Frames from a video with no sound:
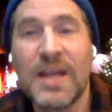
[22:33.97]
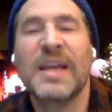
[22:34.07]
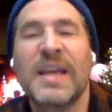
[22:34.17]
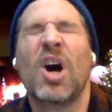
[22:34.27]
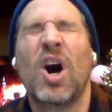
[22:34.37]

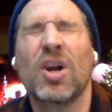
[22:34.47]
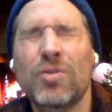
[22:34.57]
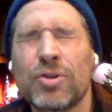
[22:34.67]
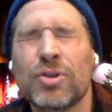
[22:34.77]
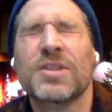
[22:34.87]
is
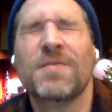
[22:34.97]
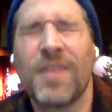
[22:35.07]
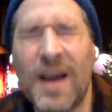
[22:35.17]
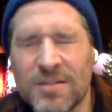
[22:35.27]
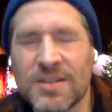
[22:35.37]
hundreds of
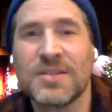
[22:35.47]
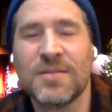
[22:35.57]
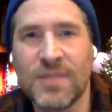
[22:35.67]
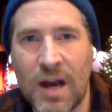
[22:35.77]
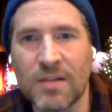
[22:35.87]
thousands
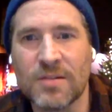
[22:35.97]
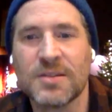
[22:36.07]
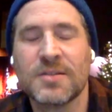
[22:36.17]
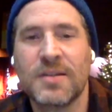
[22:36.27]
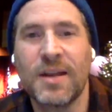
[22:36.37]
of
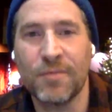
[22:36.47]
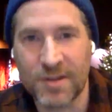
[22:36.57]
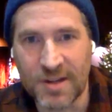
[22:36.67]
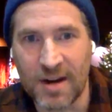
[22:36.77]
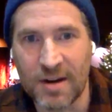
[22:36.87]
dollars in
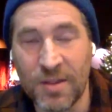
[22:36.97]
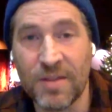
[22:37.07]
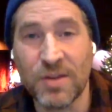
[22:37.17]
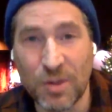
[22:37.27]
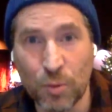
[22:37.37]
retirement
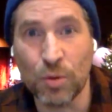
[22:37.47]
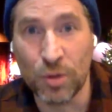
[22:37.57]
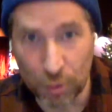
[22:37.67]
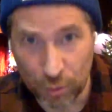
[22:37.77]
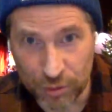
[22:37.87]
that you will
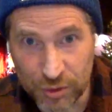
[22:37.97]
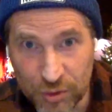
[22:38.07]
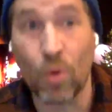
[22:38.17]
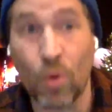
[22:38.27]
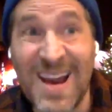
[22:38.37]
lose
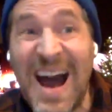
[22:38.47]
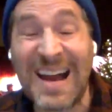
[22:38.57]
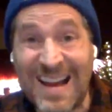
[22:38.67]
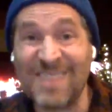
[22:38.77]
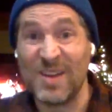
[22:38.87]
or not
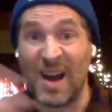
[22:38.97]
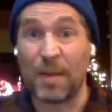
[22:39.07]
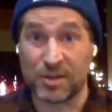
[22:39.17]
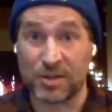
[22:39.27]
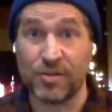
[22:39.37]
have the
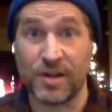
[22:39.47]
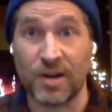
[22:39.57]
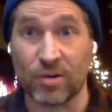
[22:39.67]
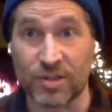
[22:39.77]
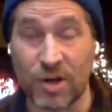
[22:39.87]
opportunity
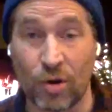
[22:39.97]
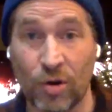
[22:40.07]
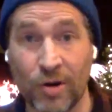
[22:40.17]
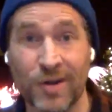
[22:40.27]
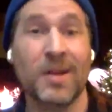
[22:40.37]
to
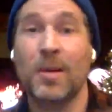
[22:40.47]
earn,